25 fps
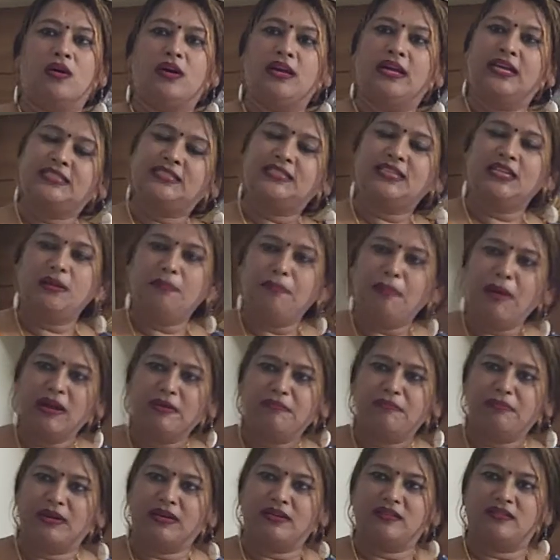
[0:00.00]
It's a
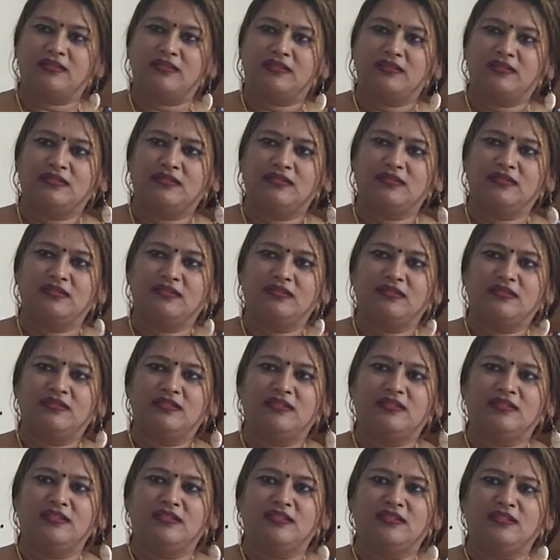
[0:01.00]
department.
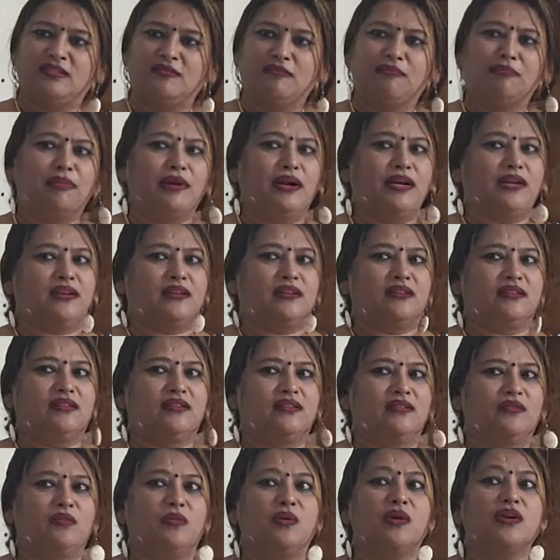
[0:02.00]
But
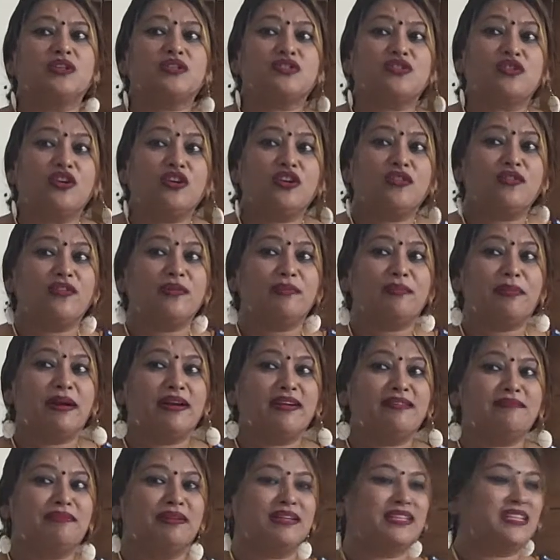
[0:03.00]
what sort of
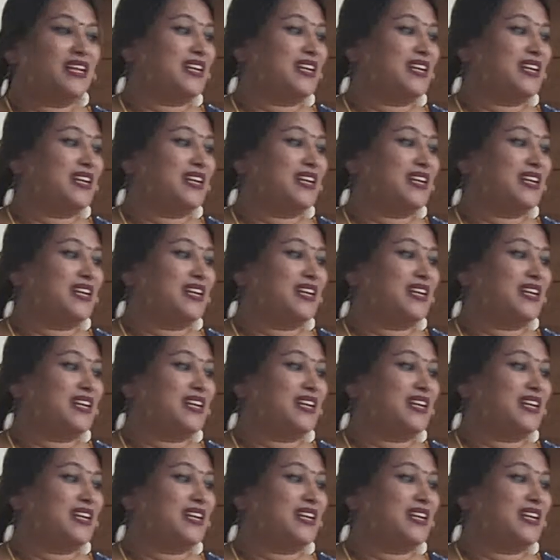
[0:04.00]
department